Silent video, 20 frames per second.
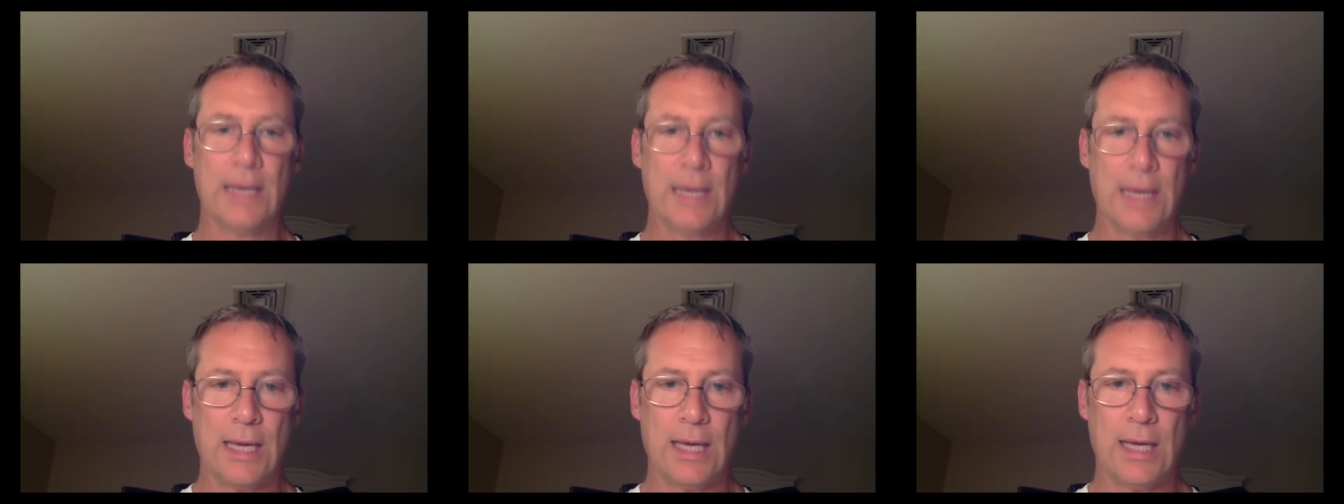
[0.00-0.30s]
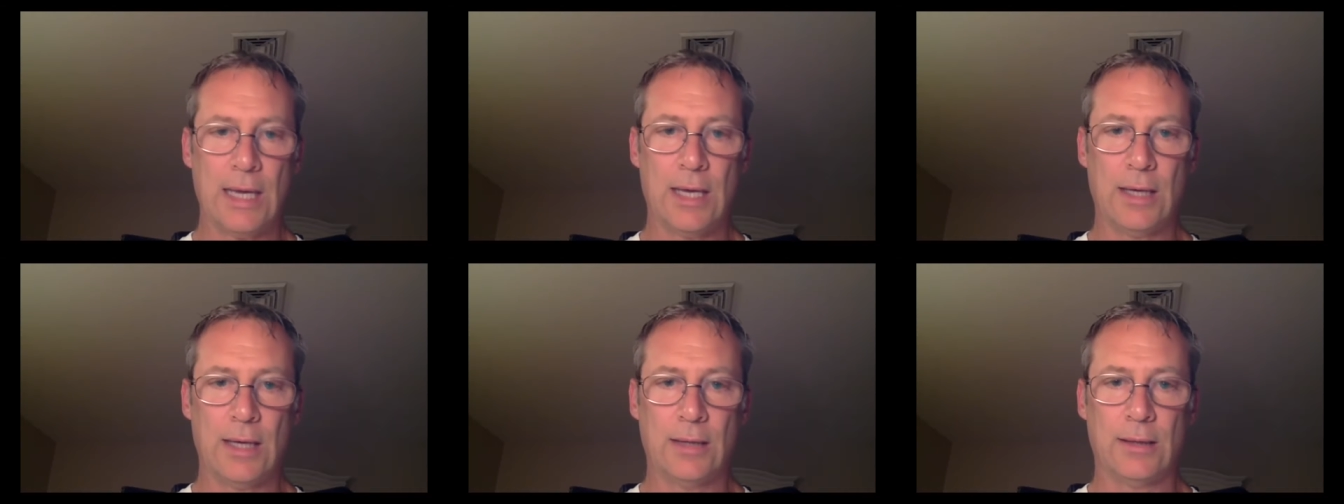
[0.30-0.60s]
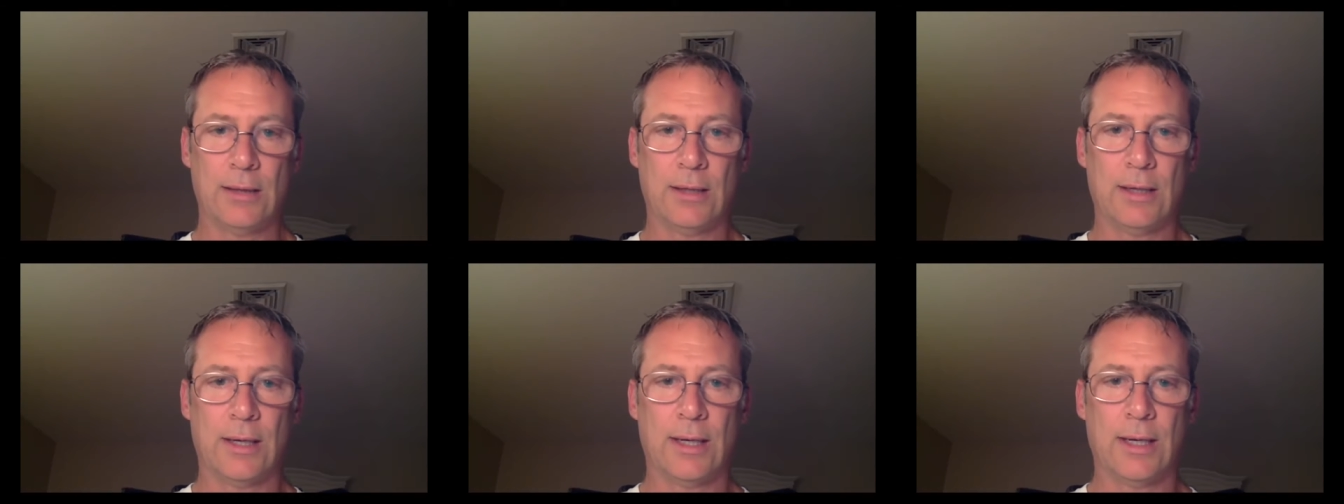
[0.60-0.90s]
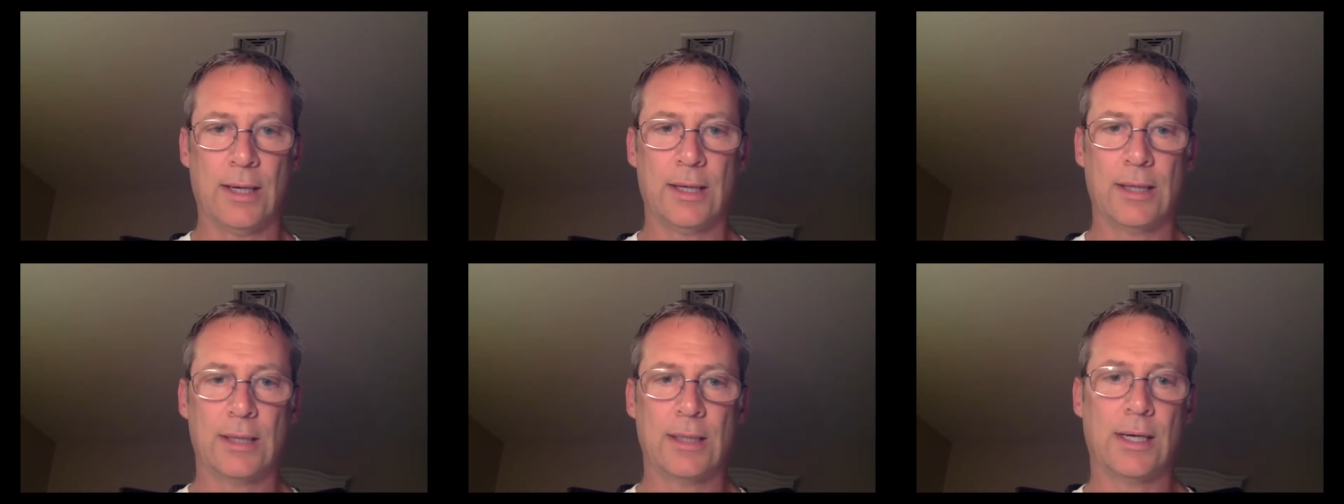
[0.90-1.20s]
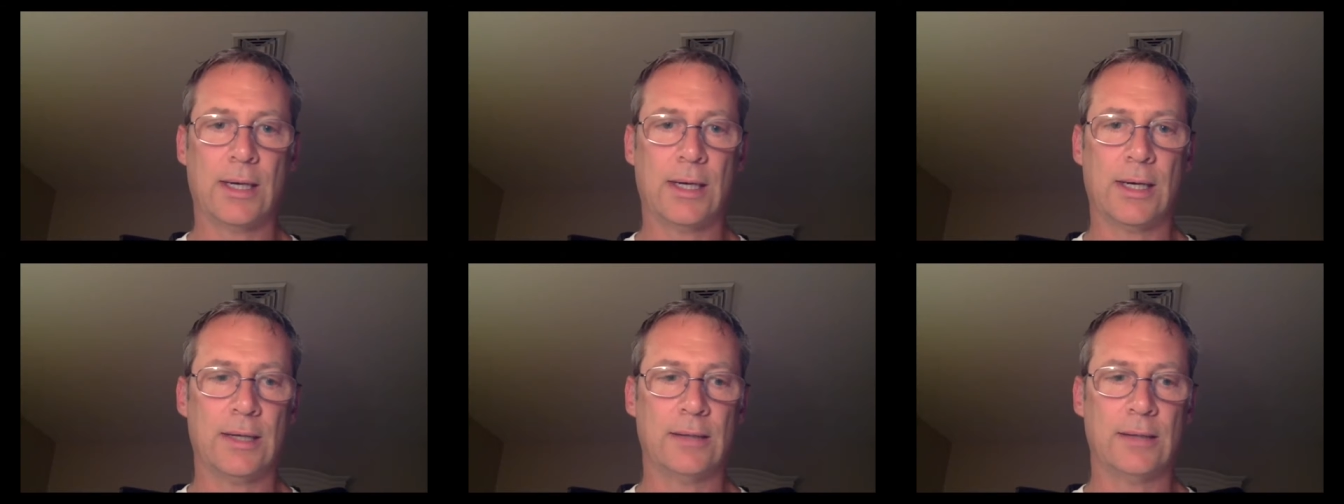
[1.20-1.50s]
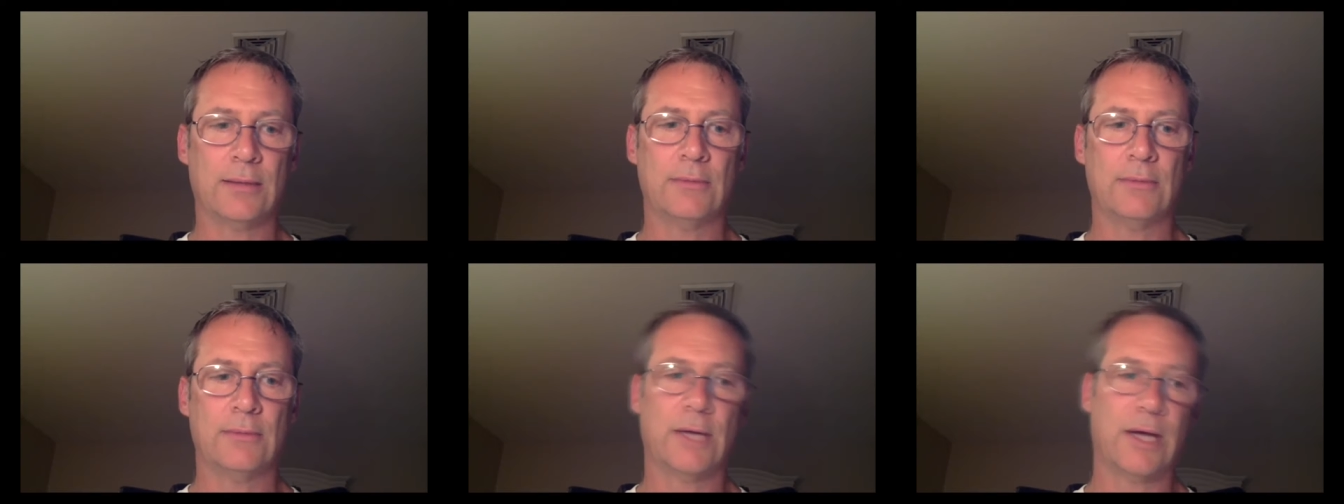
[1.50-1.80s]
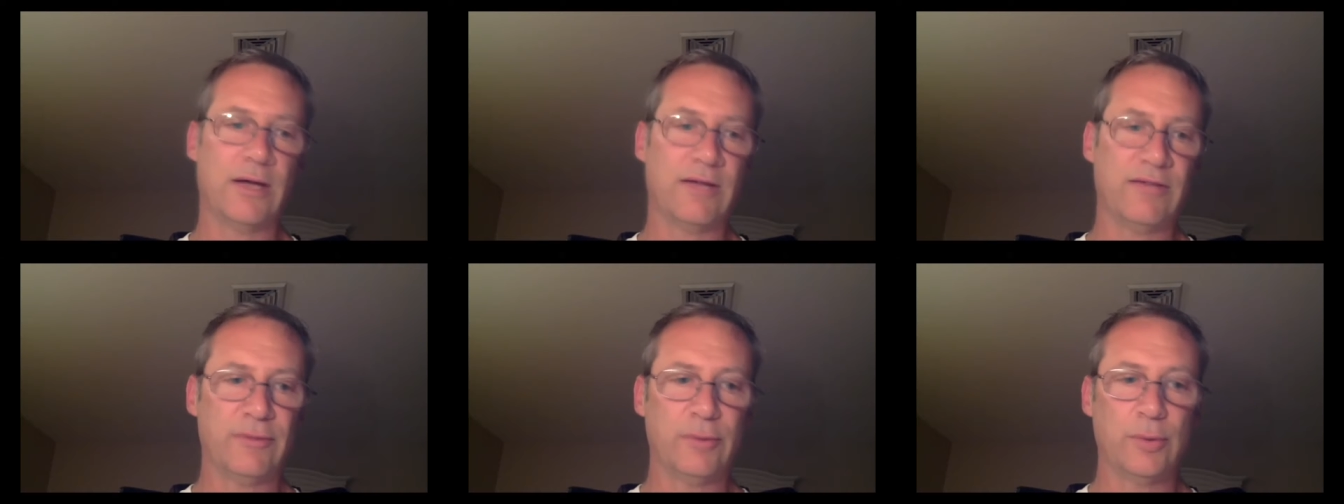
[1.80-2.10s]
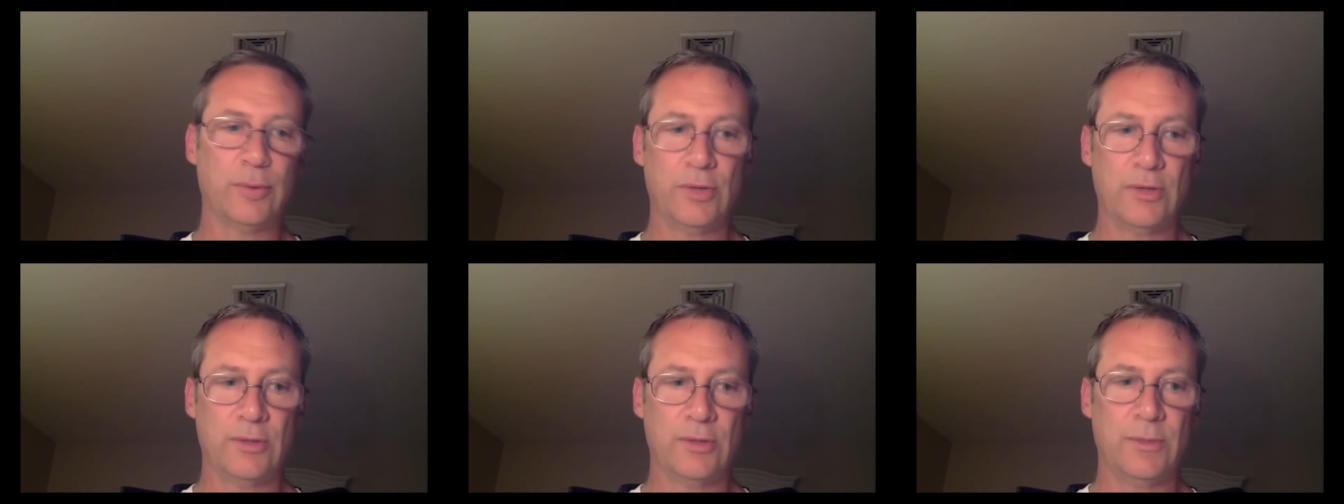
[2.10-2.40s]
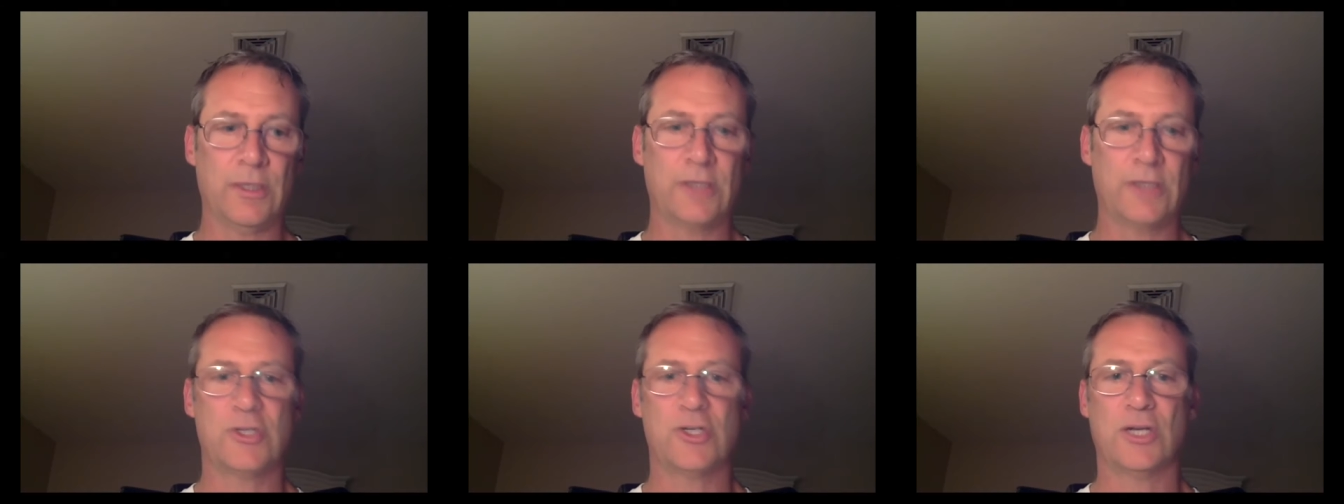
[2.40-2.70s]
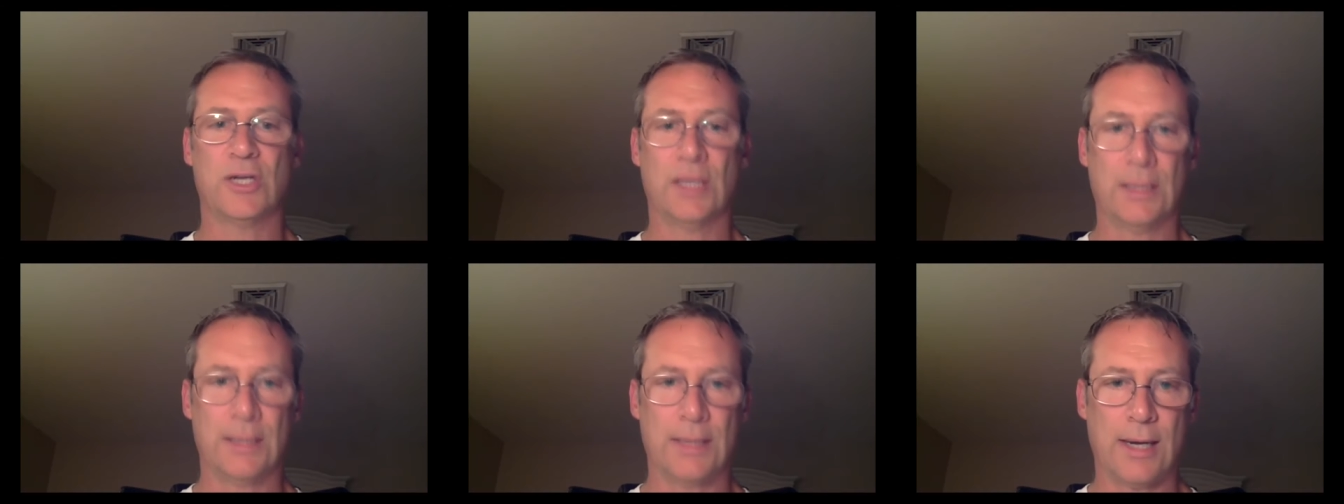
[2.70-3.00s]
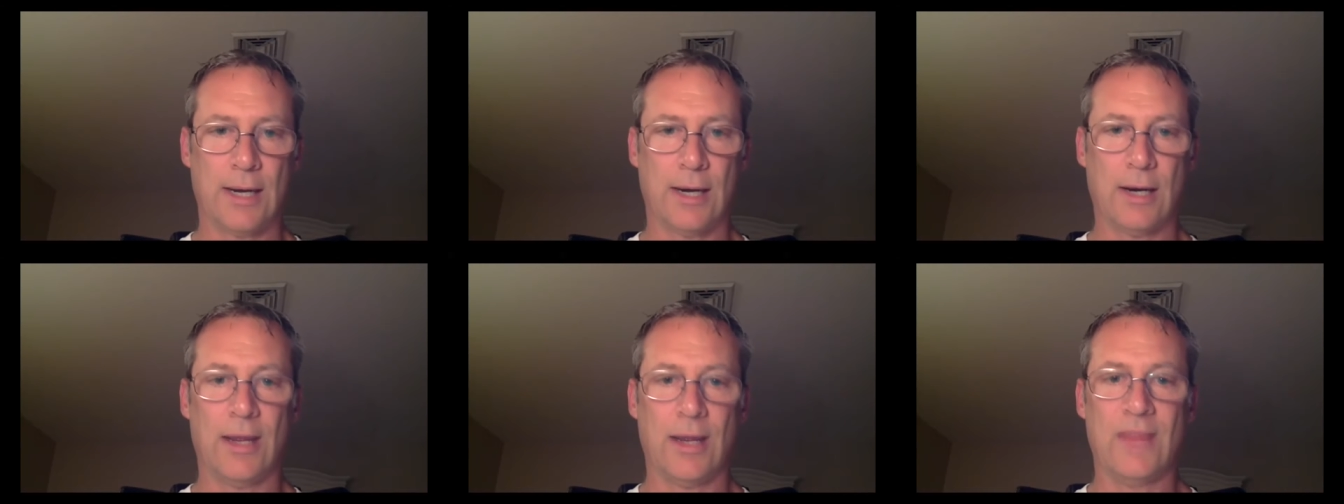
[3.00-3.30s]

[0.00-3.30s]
And I got Fluid Depiction in there,